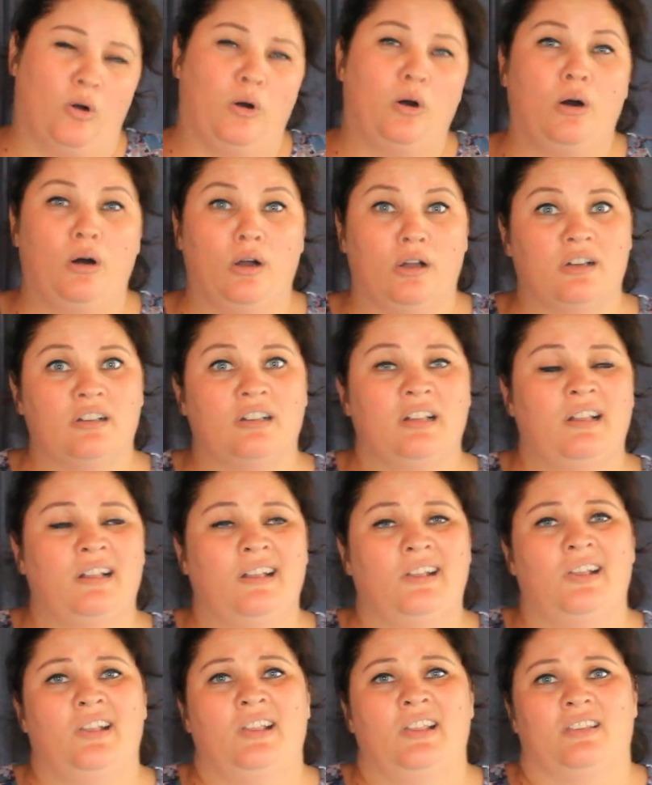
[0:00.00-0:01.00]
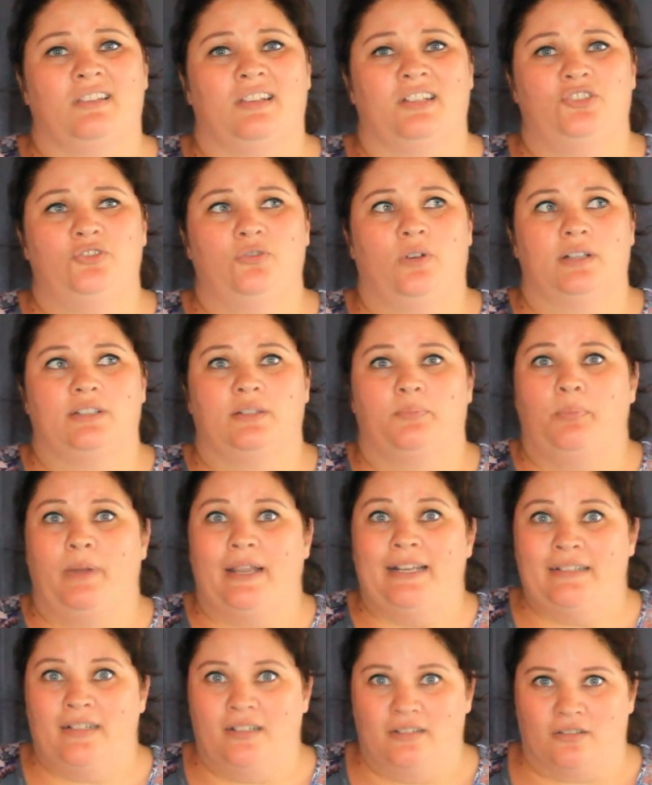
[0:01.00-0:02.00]
or that you are
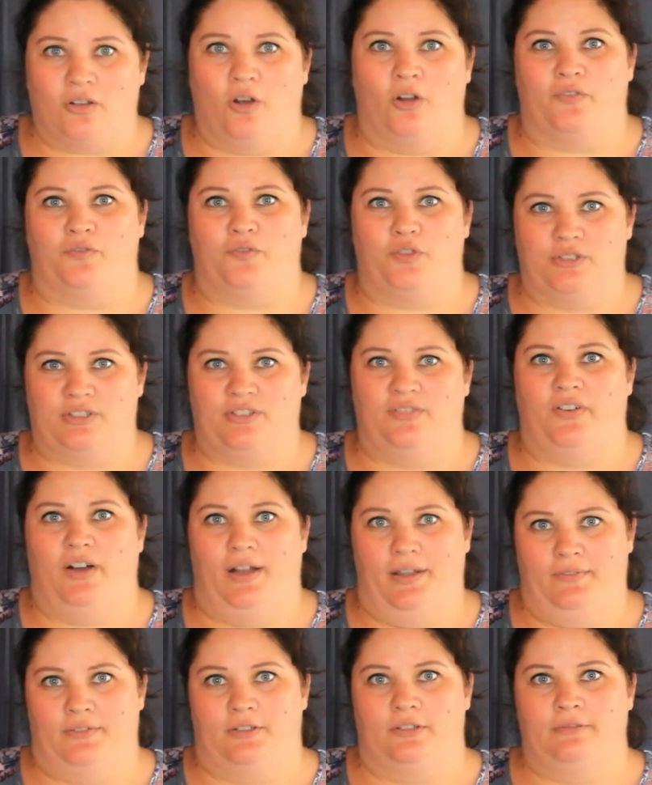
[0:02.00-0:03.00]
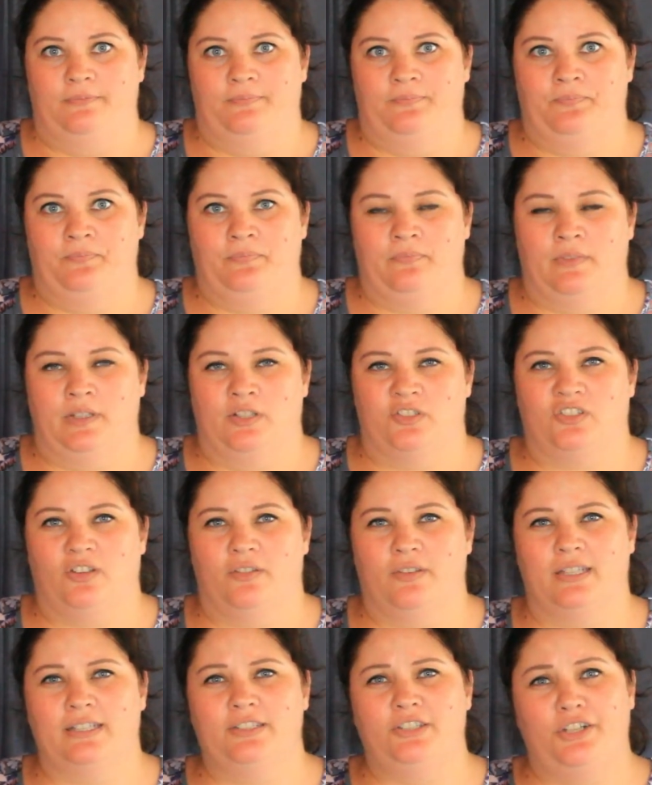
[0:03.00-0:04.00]
dependent on for survival. So
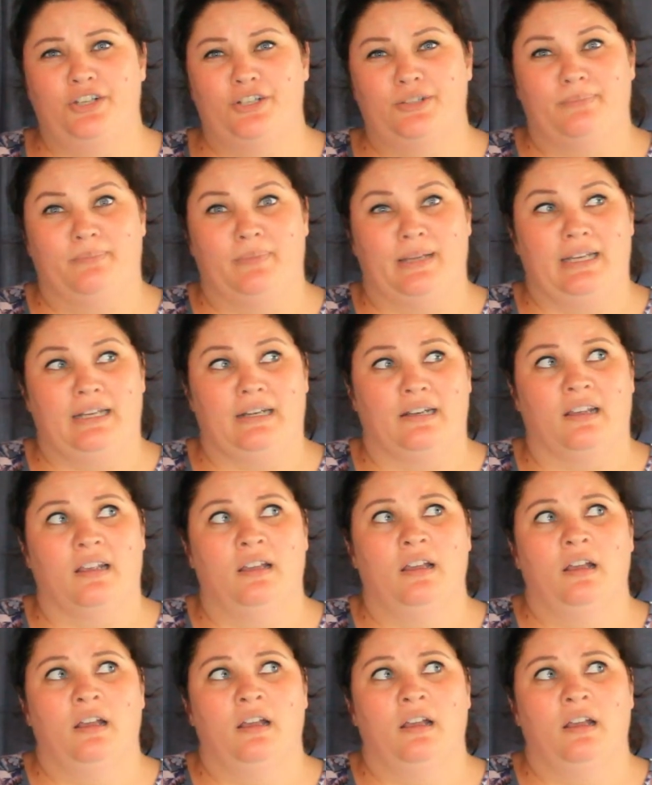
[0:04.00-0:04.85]
this could mean